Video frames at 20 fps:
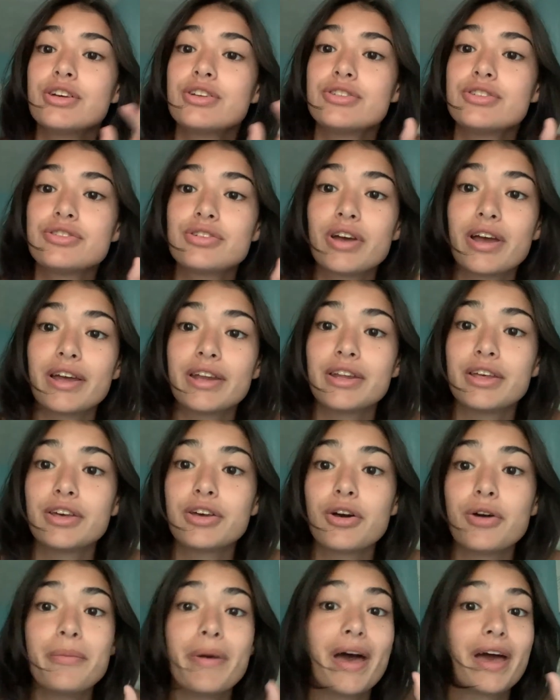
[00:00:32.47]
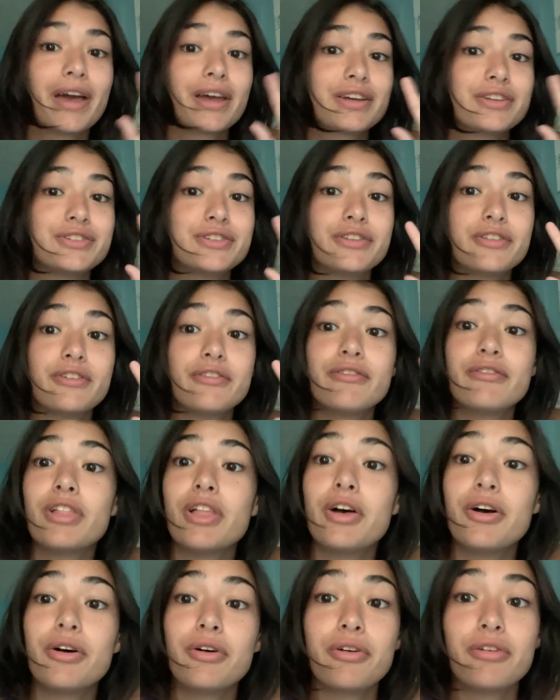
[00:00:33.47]
trying to go back into the
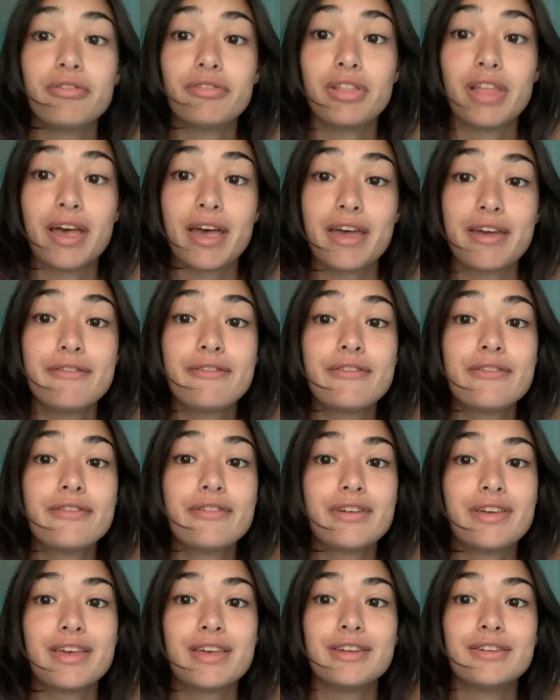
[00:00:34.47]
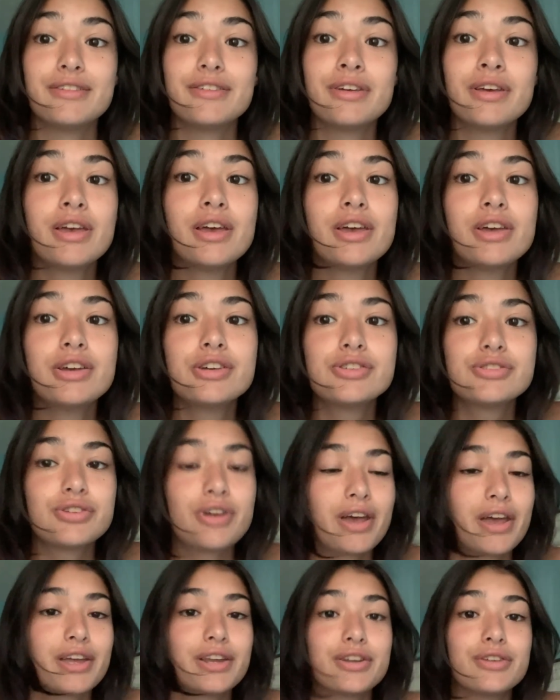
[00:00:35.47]
flow of life and
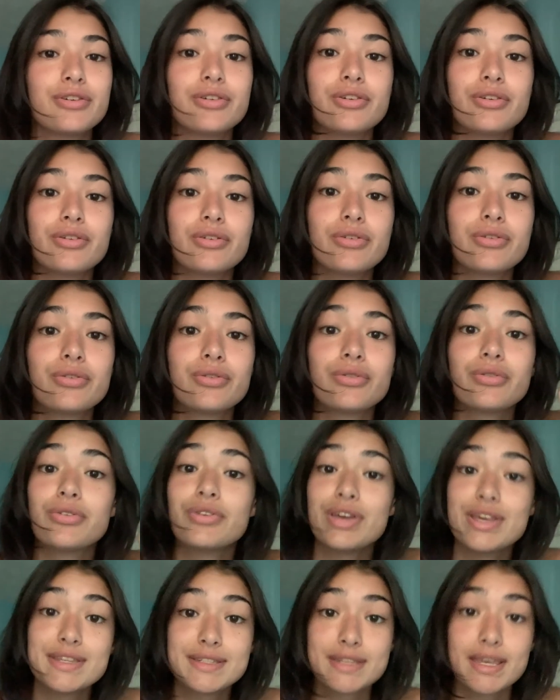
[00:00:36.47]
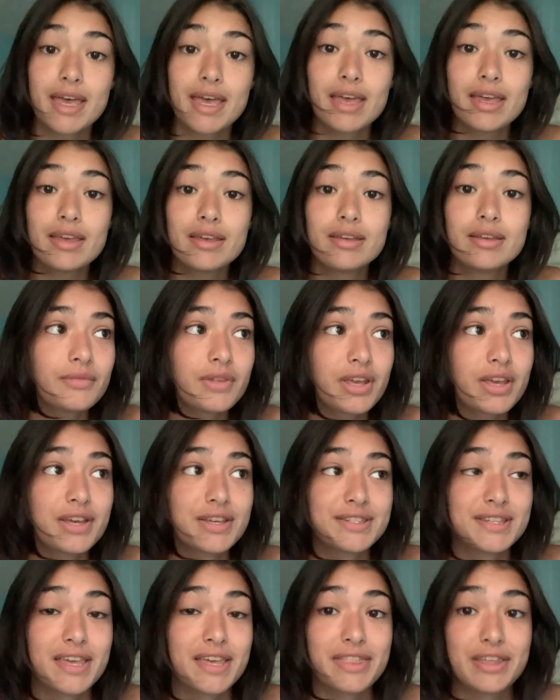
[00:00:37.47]
trying to reset
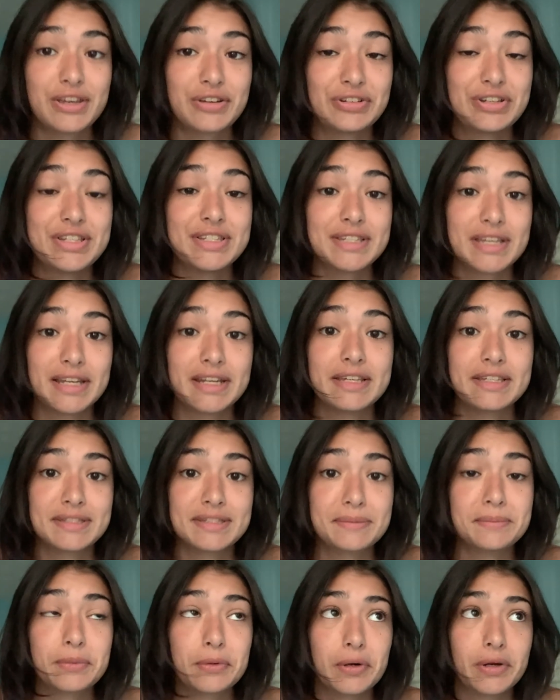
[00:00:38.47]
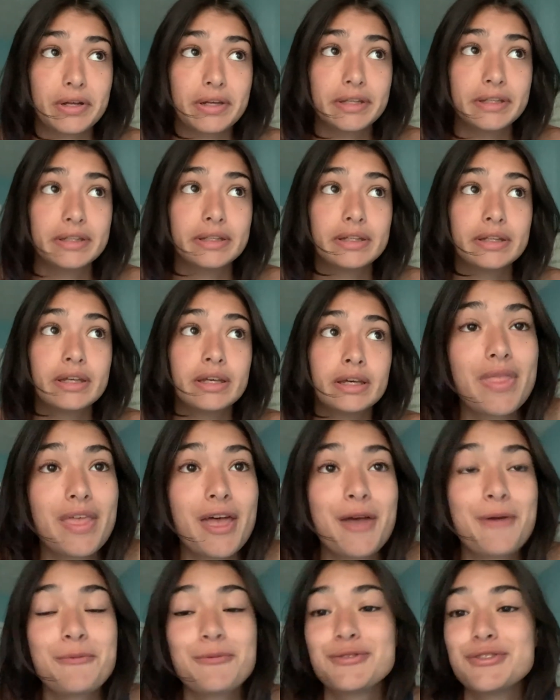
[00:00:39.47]
because I think resetting is important.
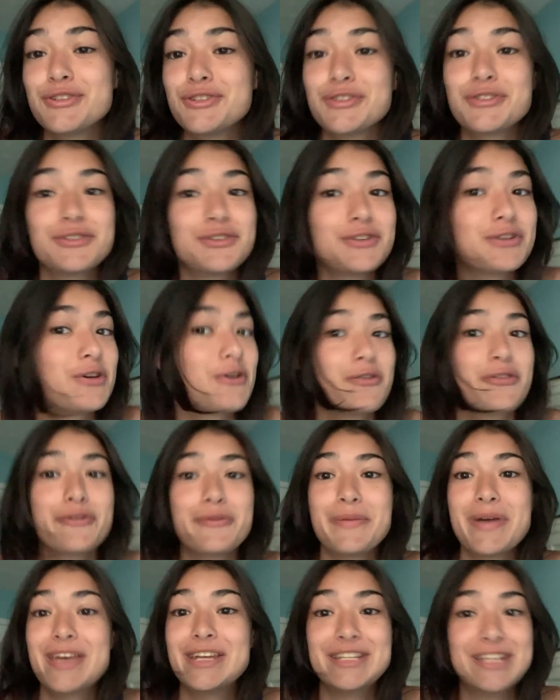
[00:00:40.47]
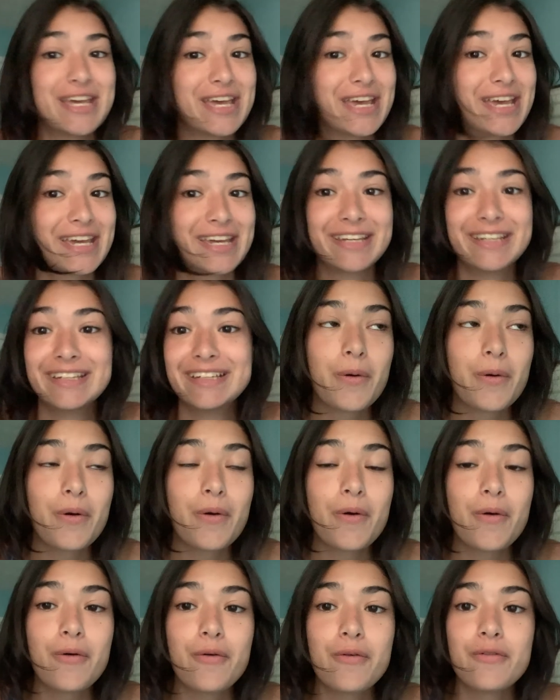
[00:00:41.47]
I'm just gonna go through my day
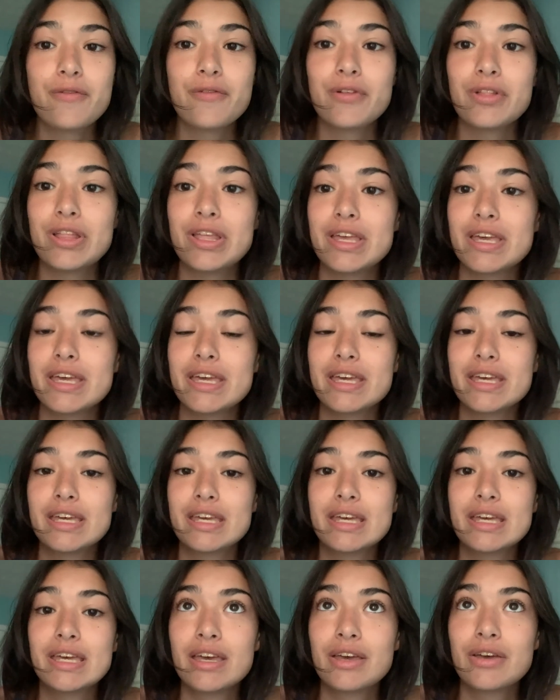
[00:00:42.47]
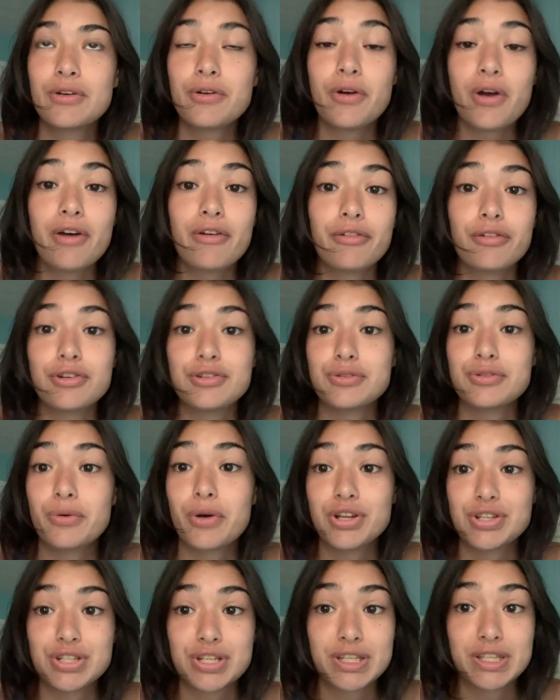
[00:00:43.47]
hopefully whoever's
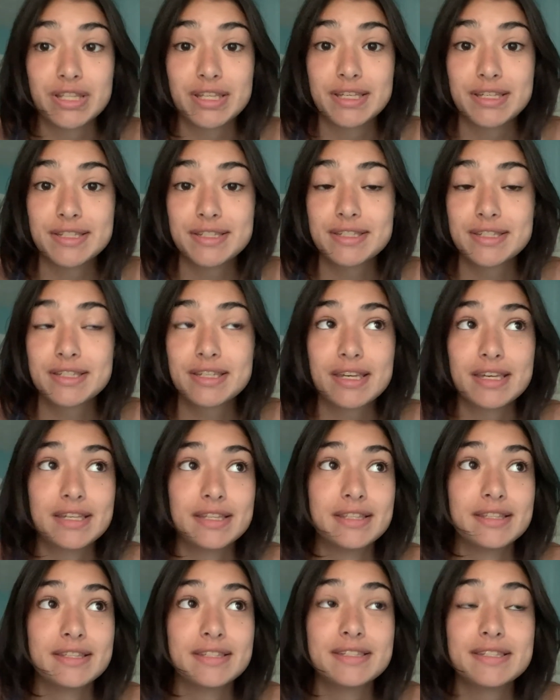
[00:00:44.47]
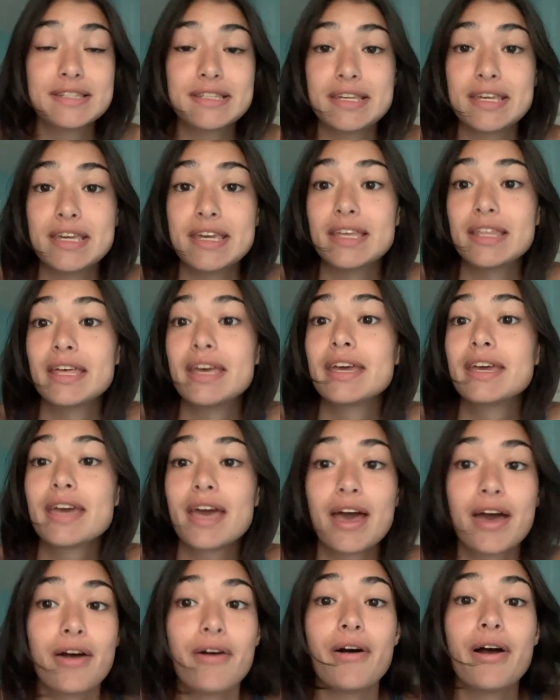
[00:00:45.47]
watching this can see like
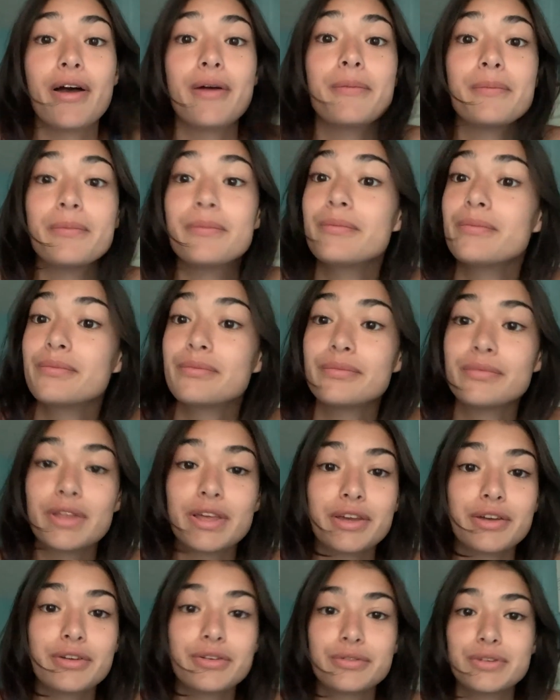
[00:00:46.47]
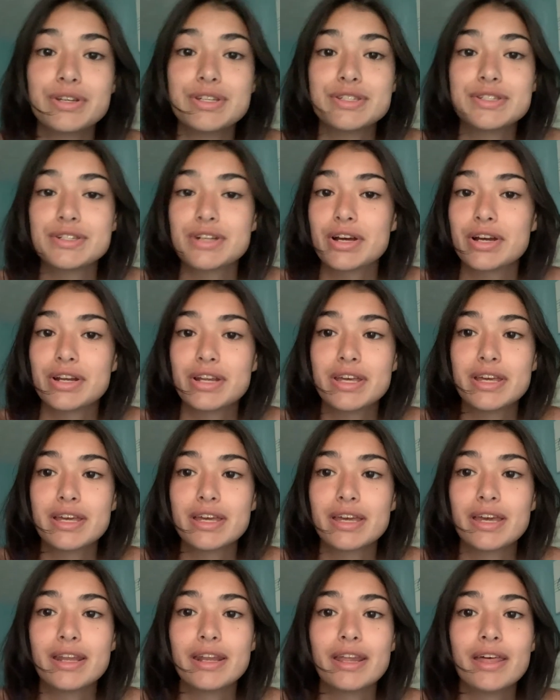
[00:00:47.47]
how I'm like
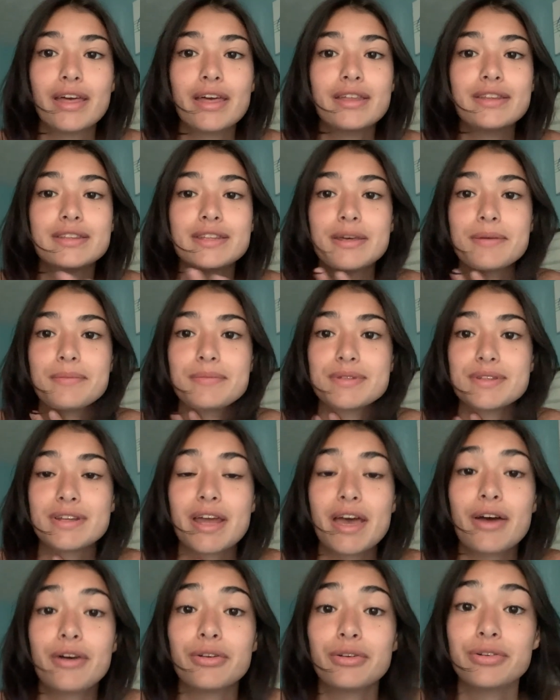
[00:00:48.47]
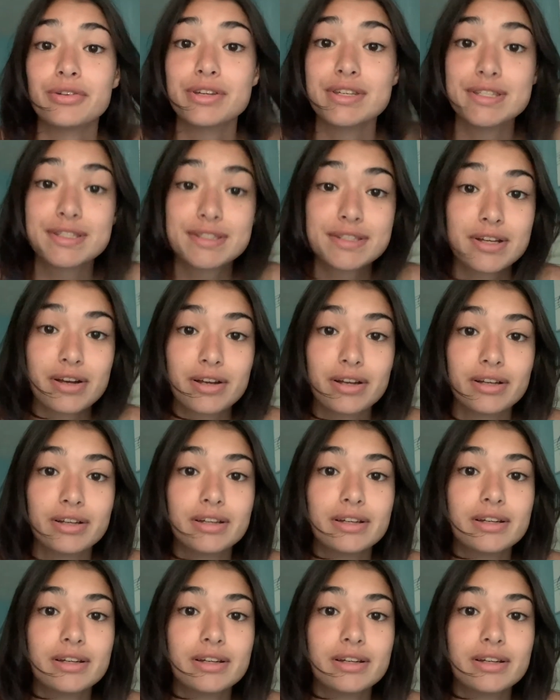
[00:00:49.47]
restarting and tips on how to restart.